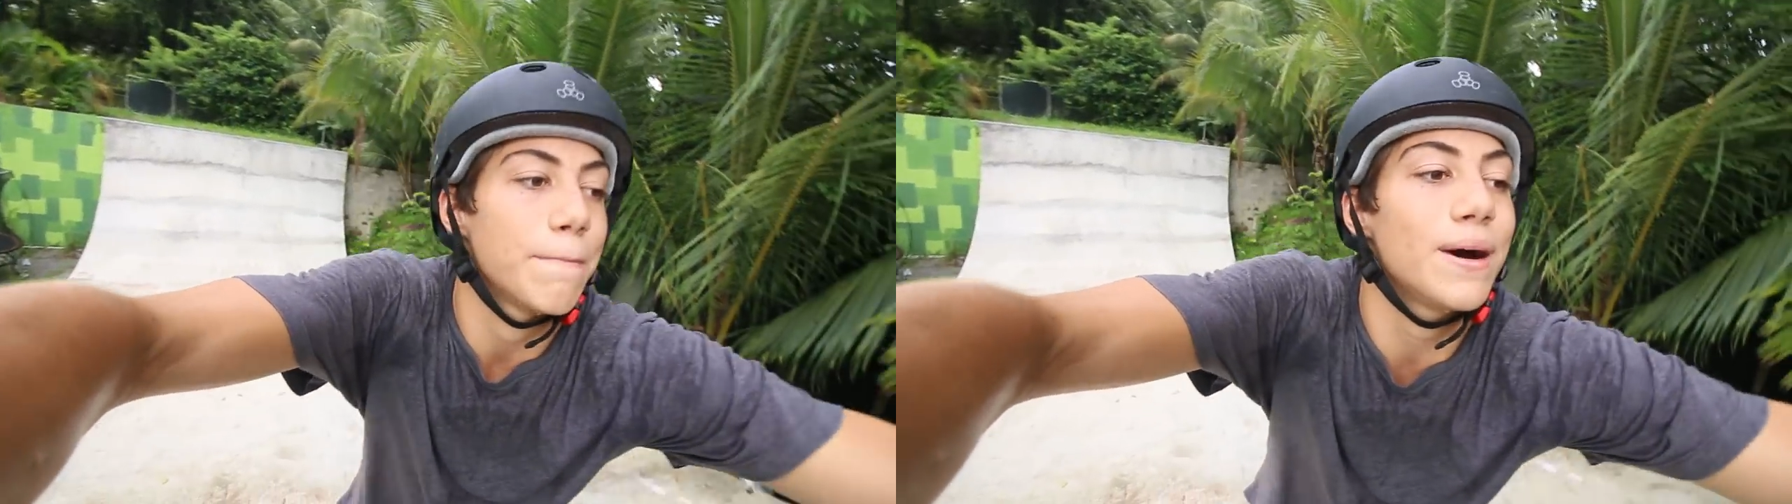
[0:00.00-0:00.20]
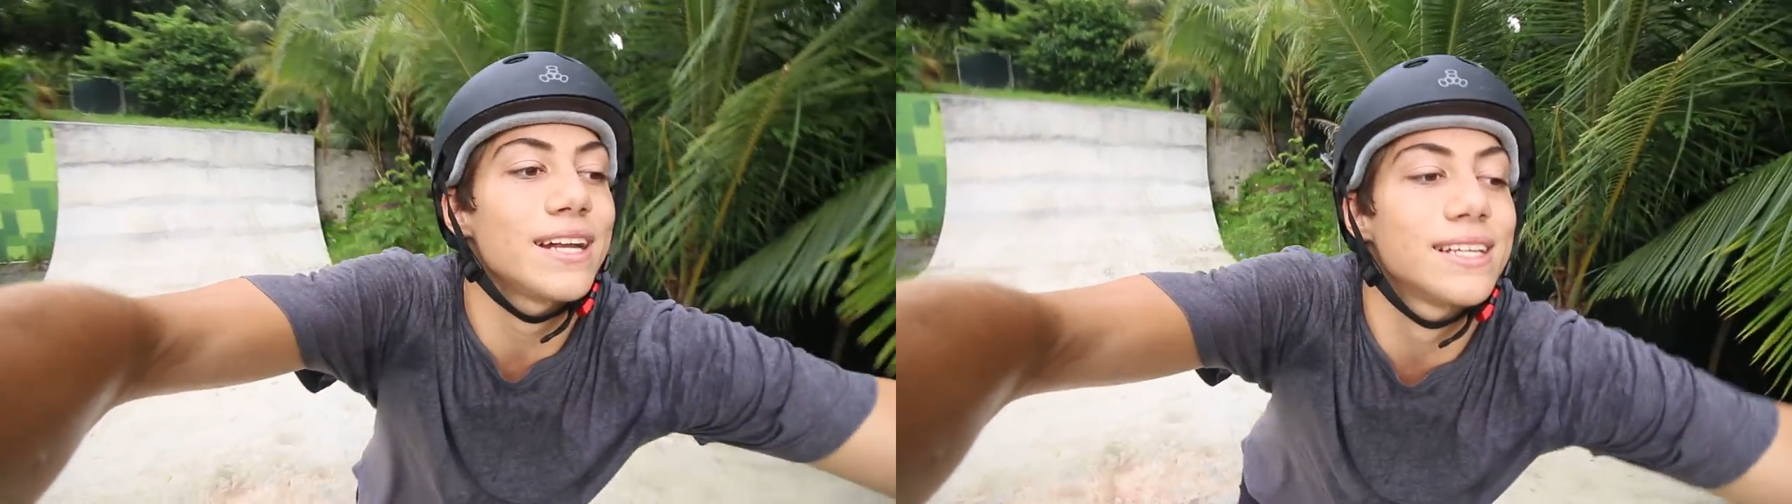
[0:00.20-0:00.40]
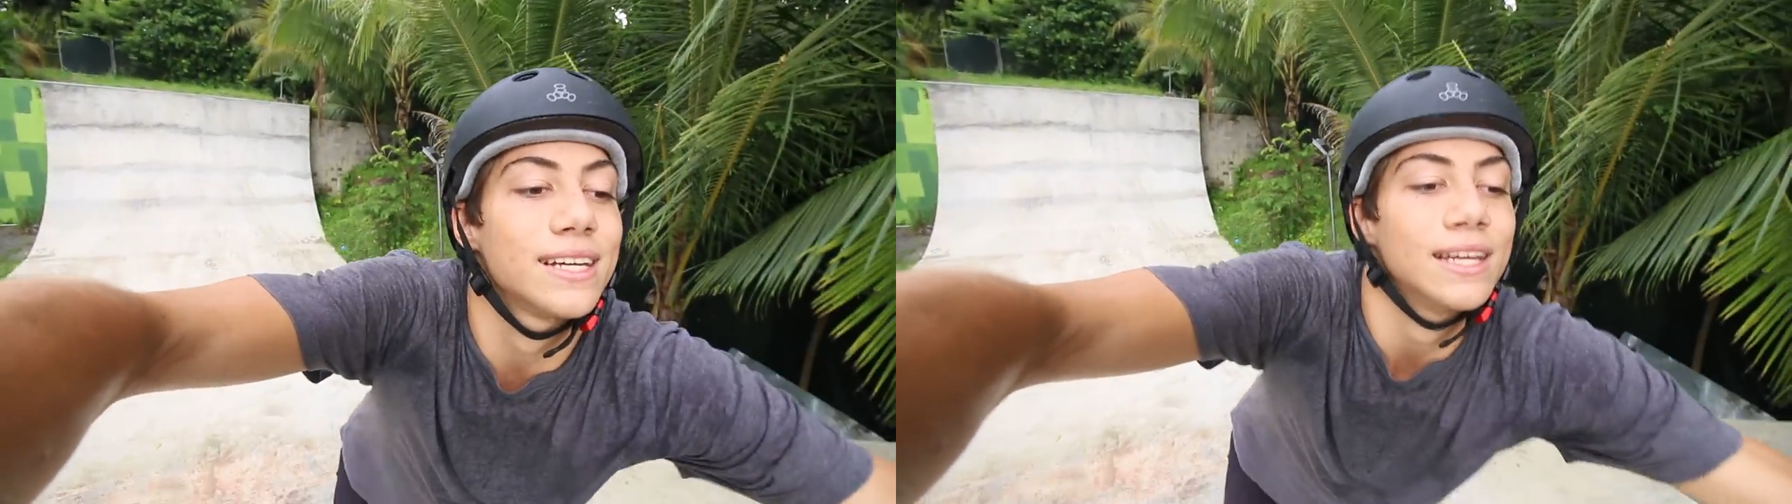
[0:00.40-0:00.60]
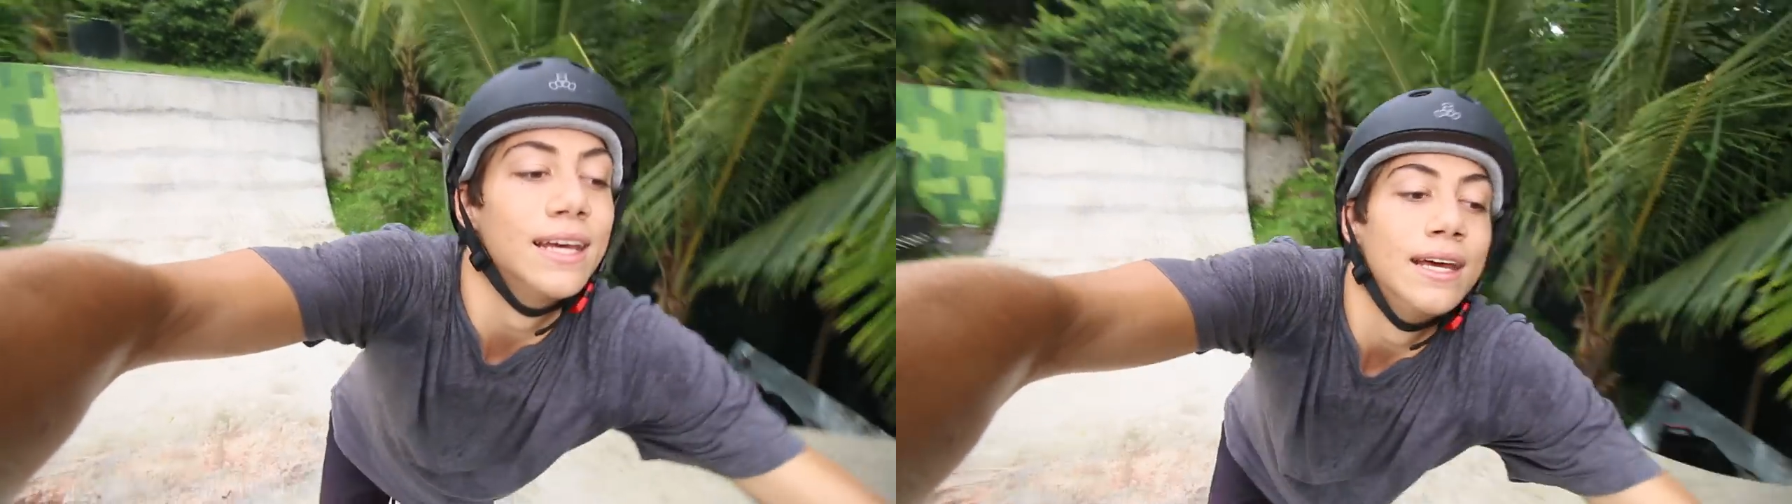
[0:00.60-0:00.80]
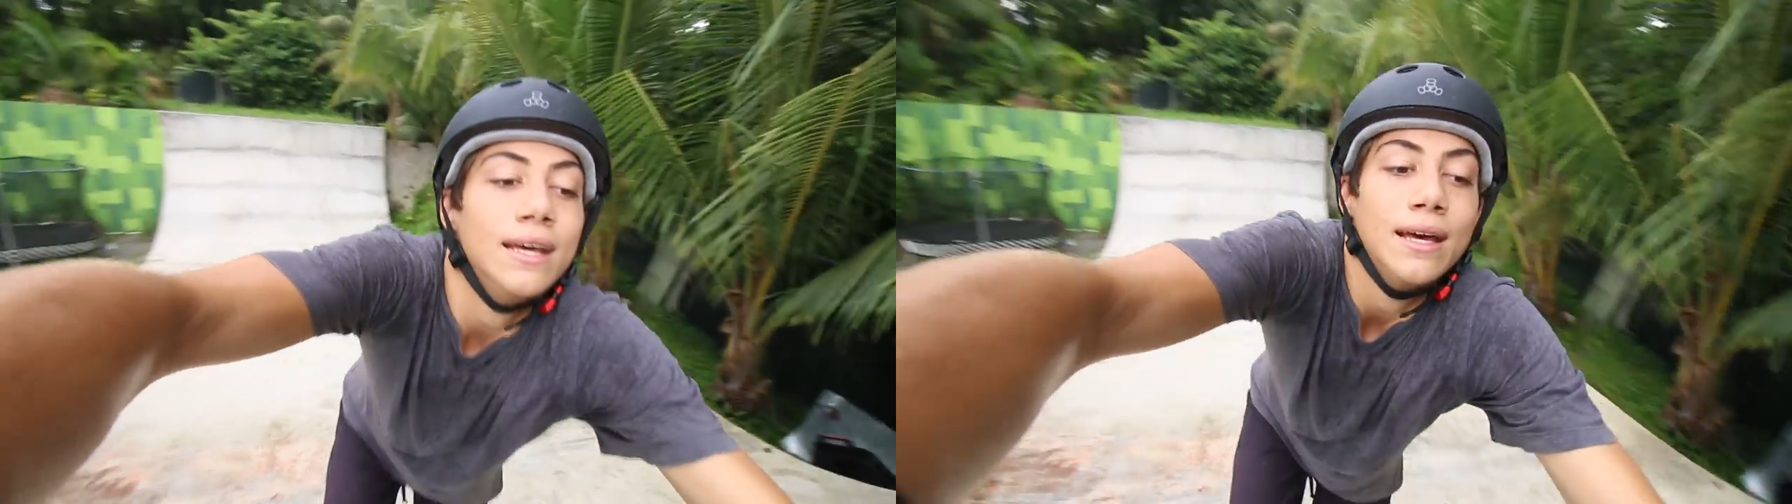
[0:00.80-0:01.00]
But
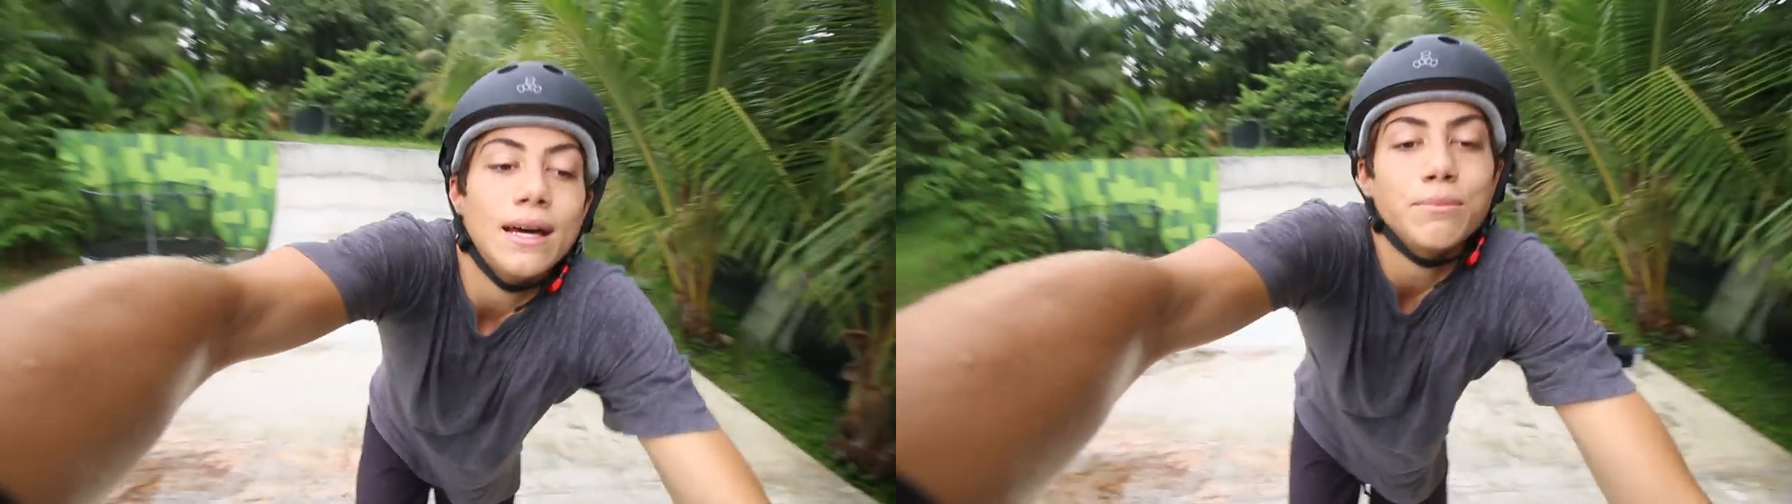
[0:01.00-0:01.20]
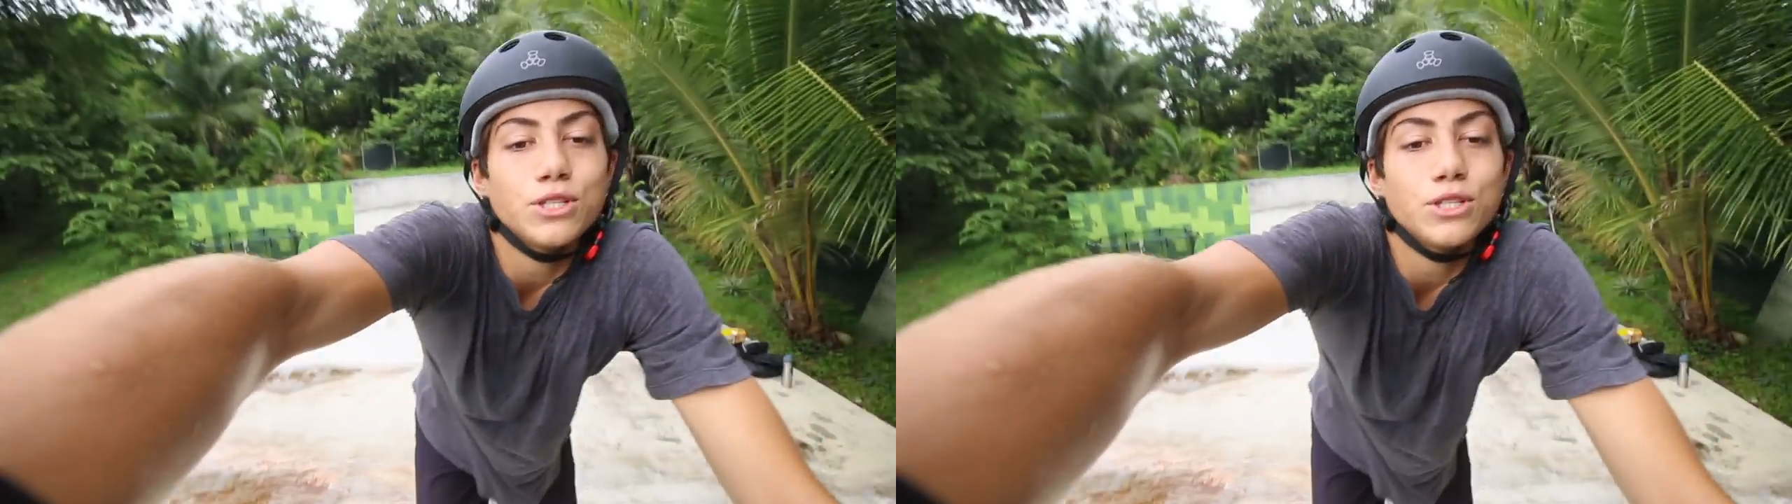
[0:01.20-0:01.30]
I'm